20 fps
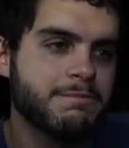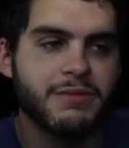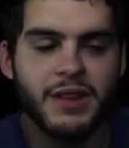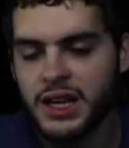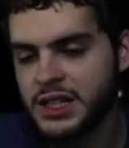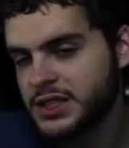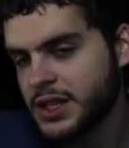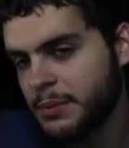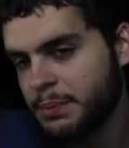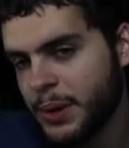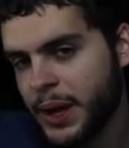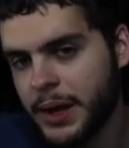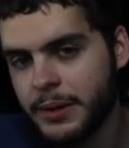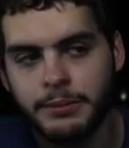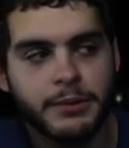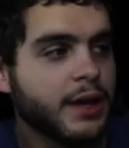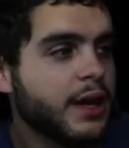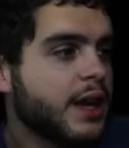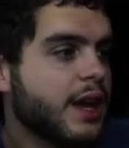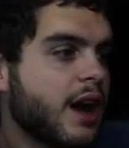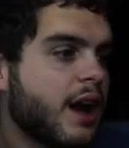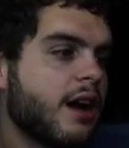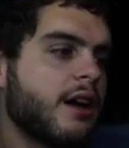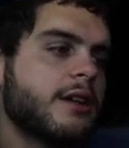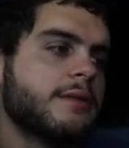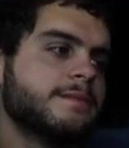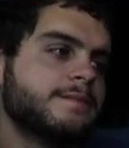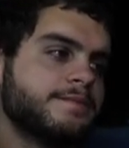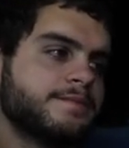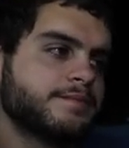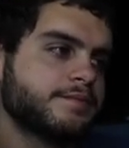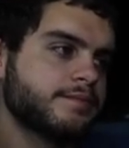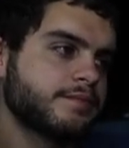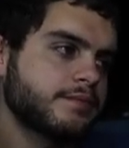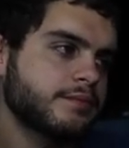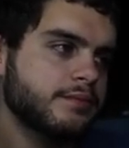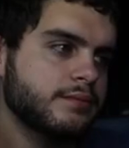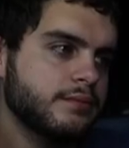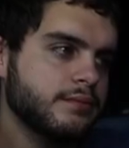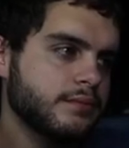It's not bad. Um,
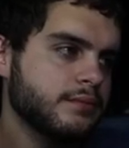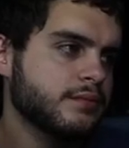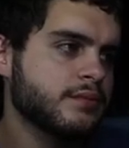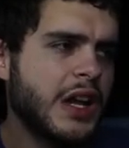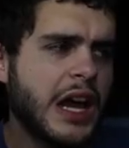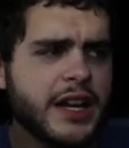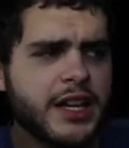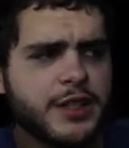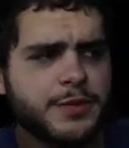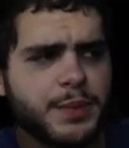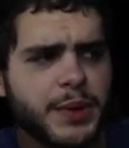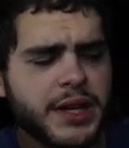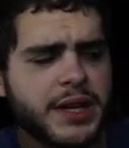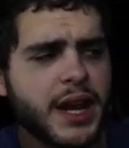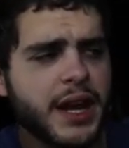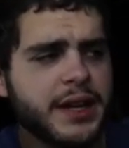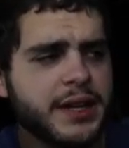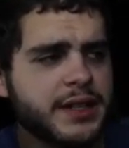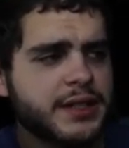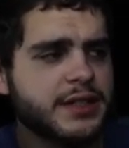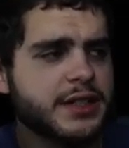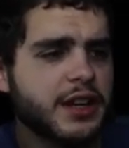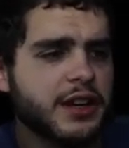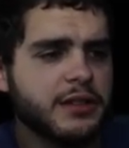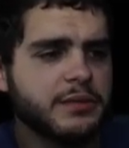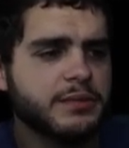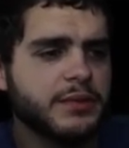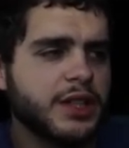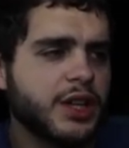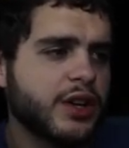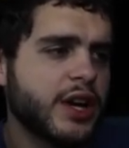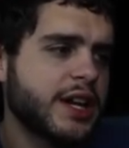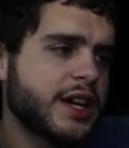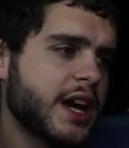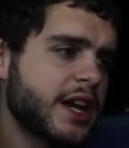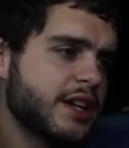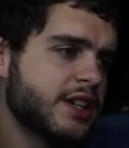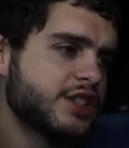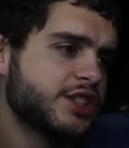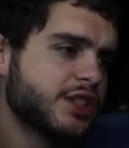90 speed, 90 accel. He'll get
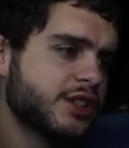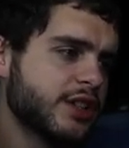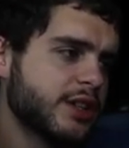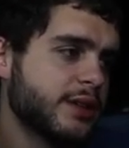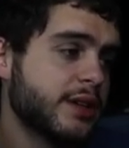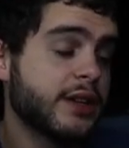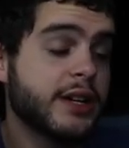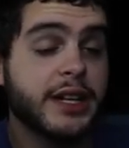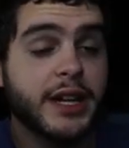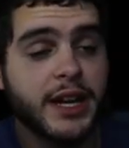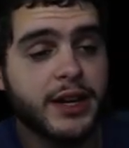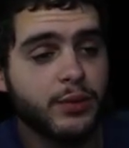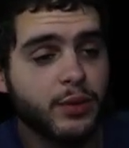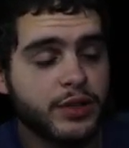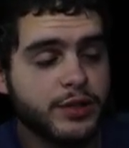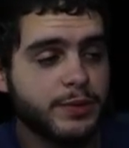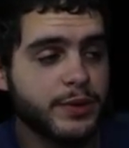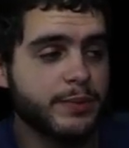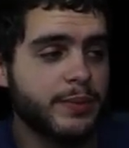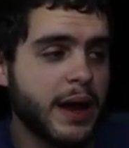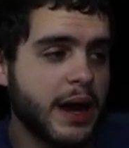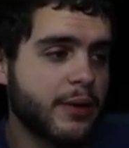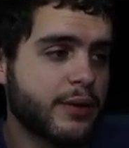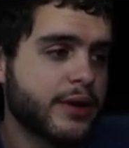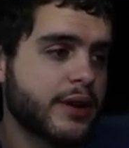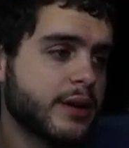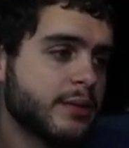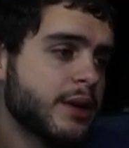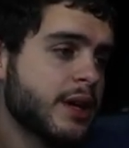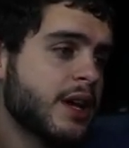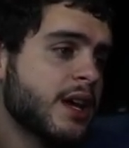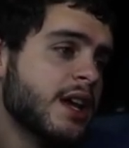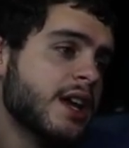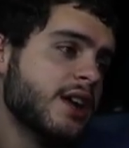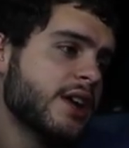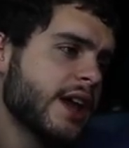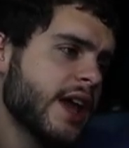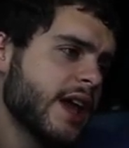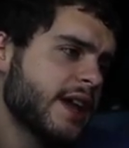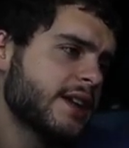90 agility. He'll get 91 speed powered up.
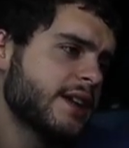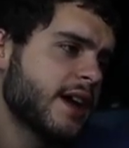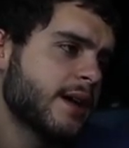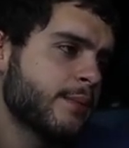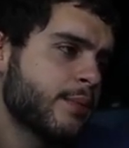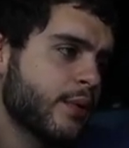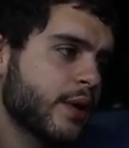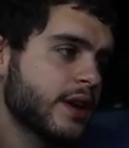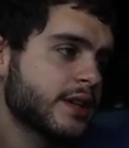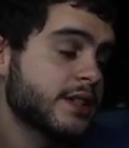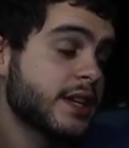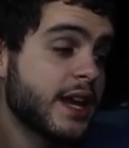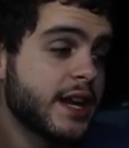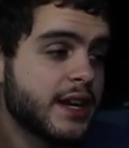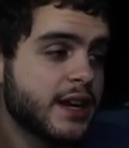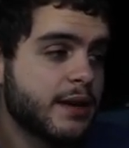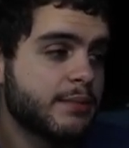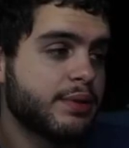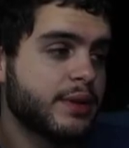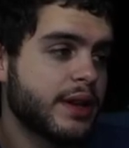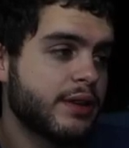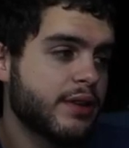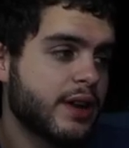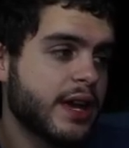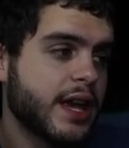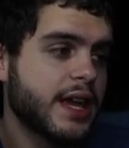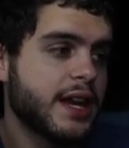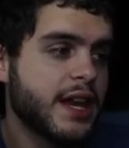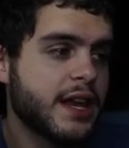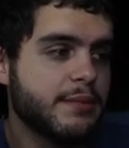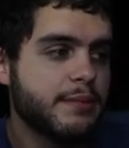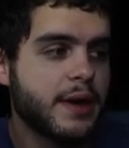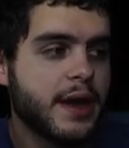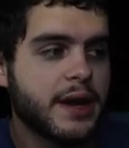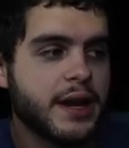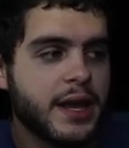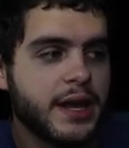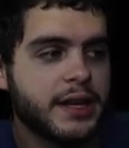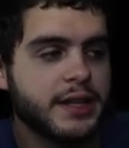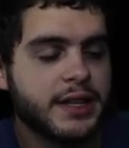89 press, 89 play rec, 88
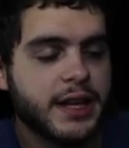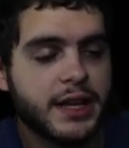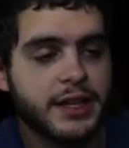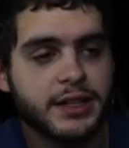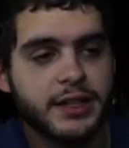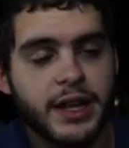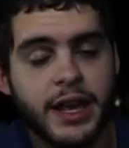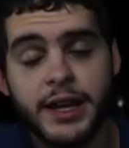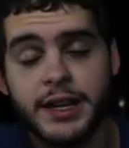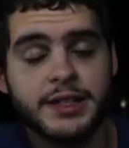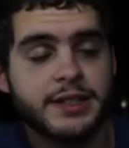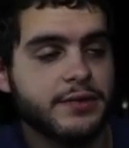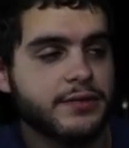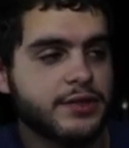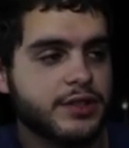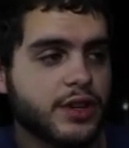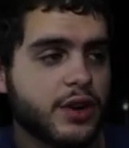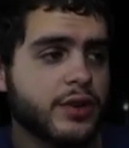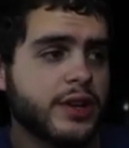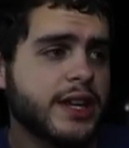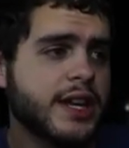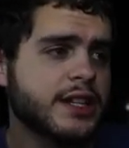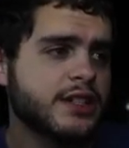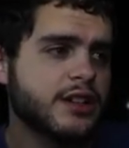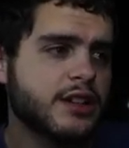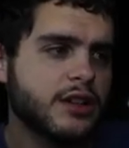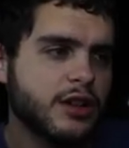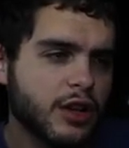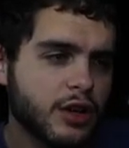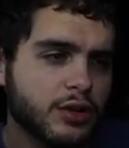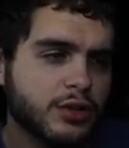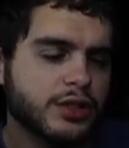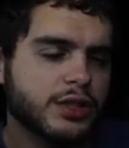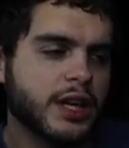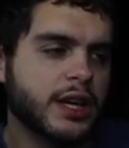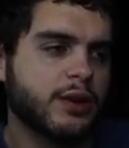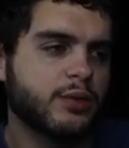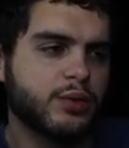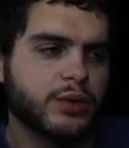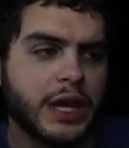man, 88, 87 zone. He gets close,
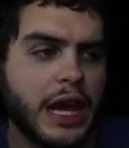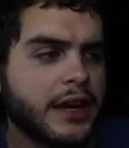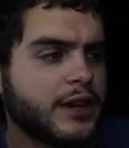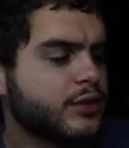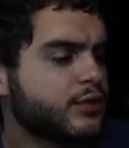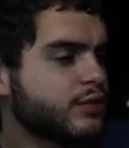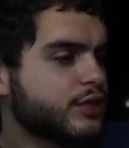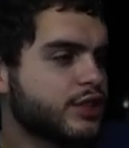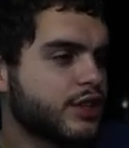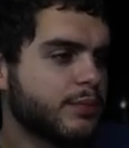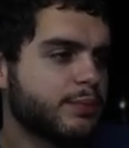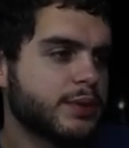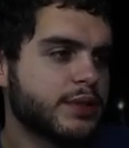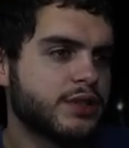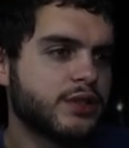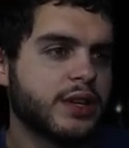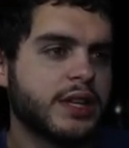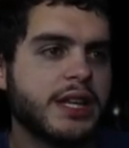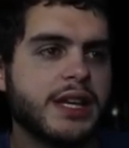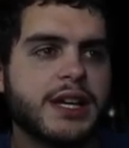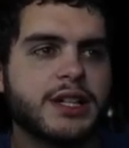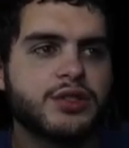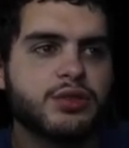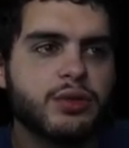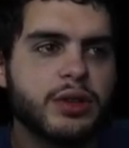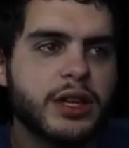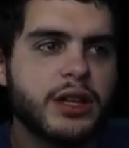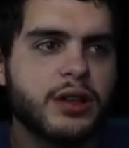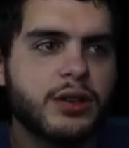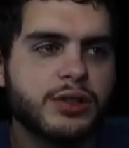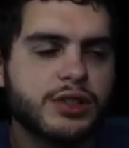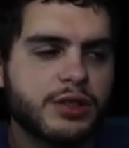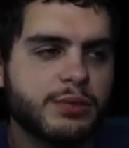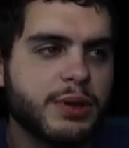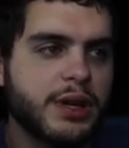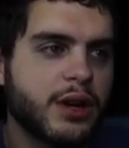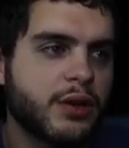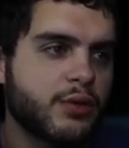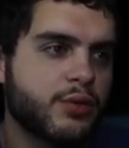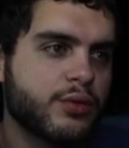like with 93 jumping to like he gets really close to
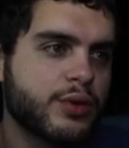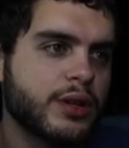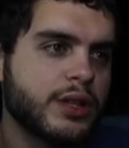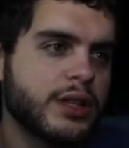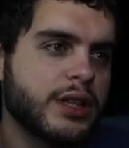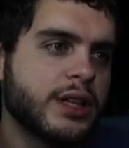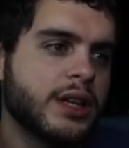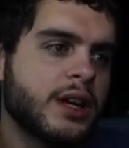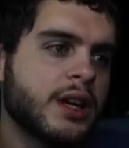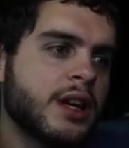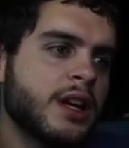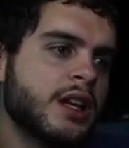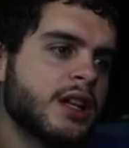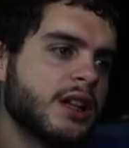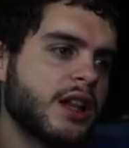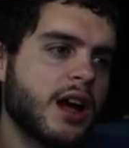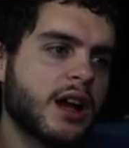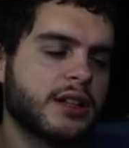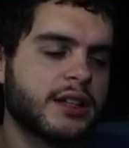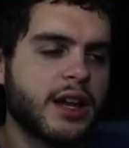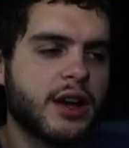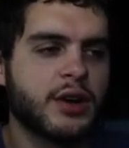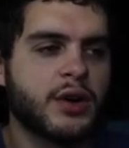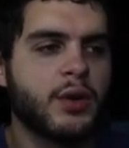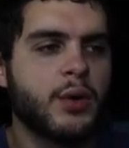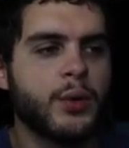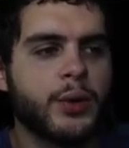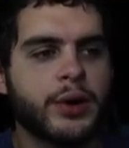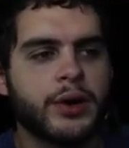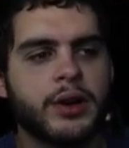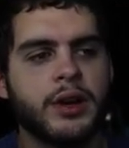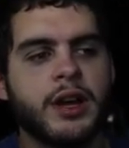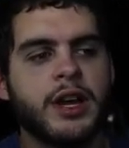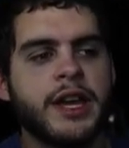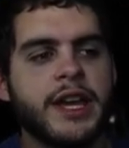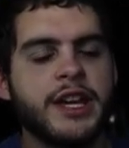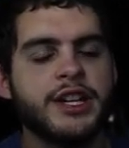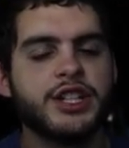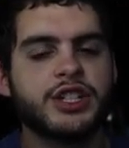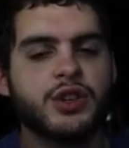being a really lockdown corner.
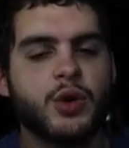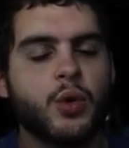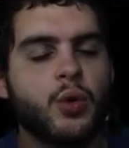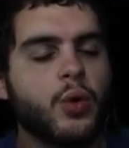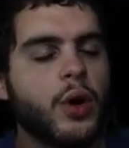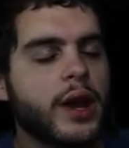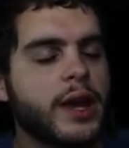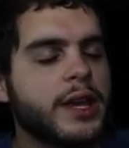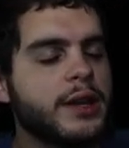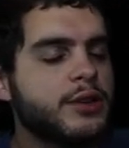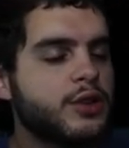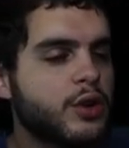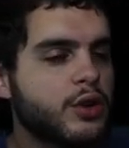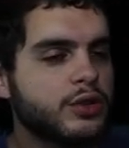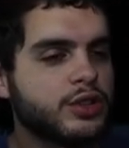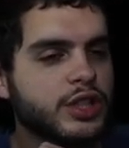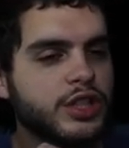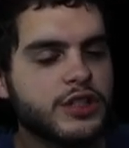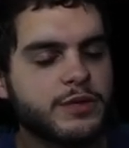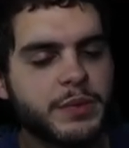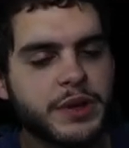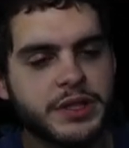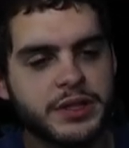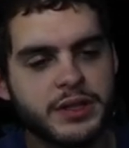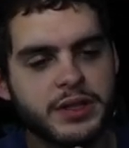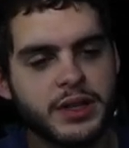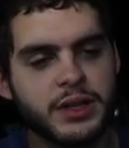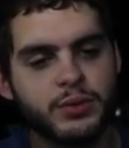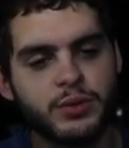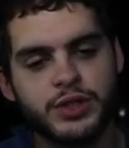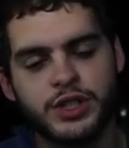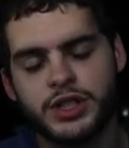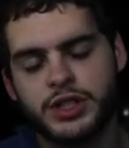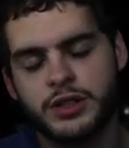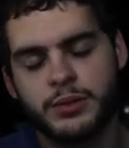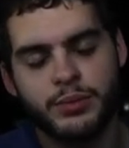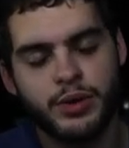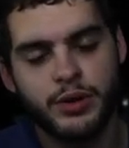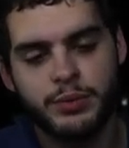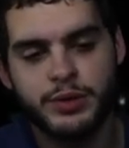He just quite he just misses it, which is
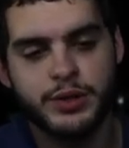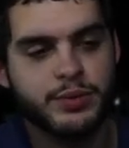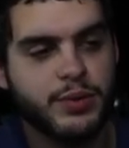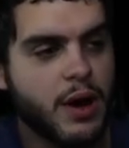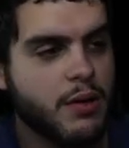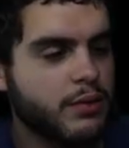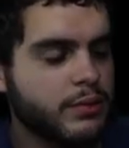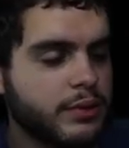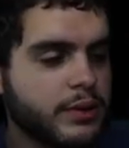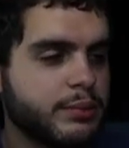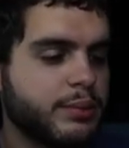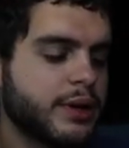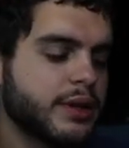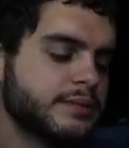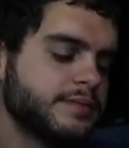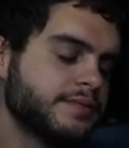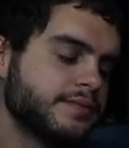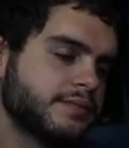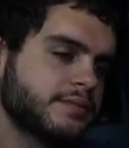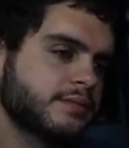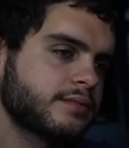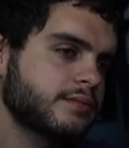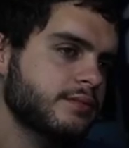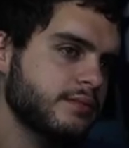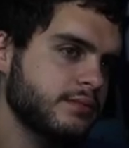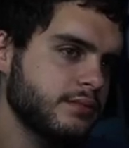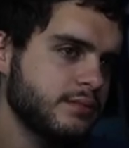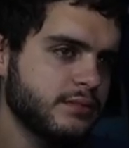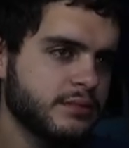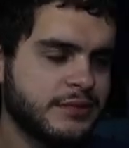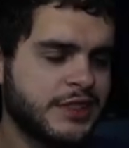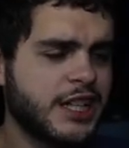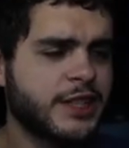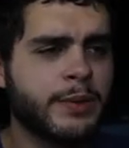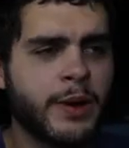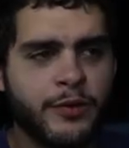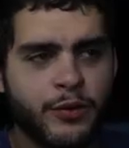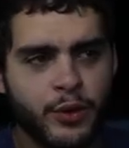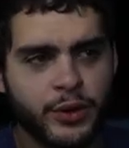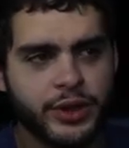on purpose probably. But that's
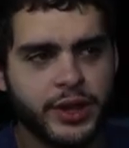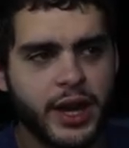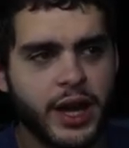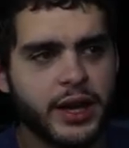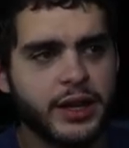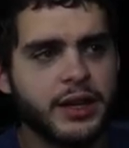my fourth guy.